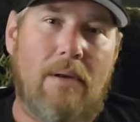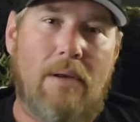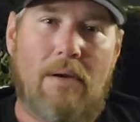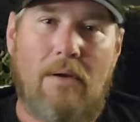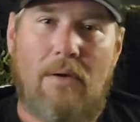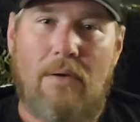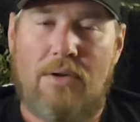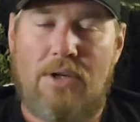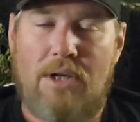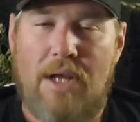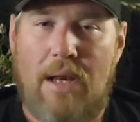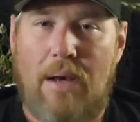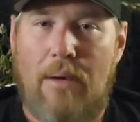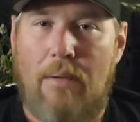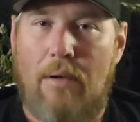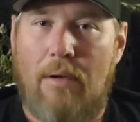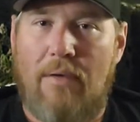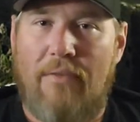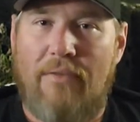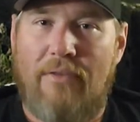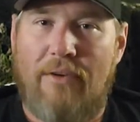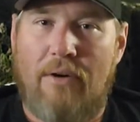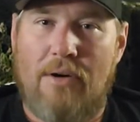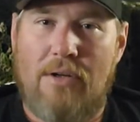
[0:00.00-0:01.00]

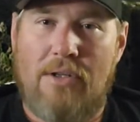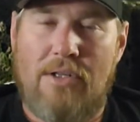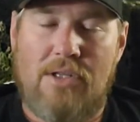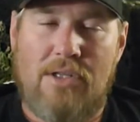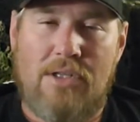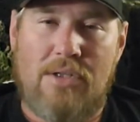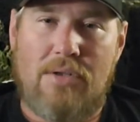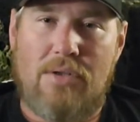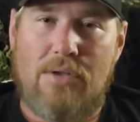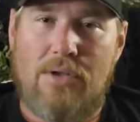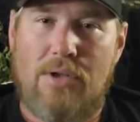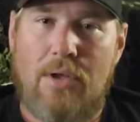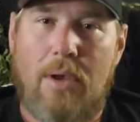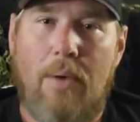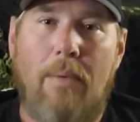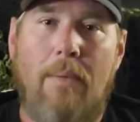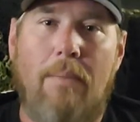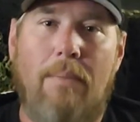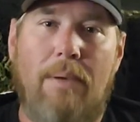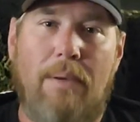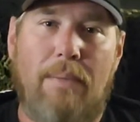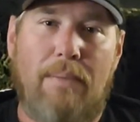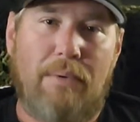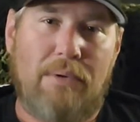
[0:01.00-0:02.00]
January 1st is usually
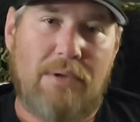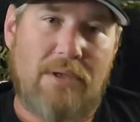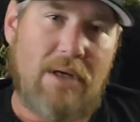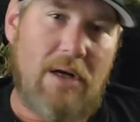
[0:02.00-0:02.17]
when people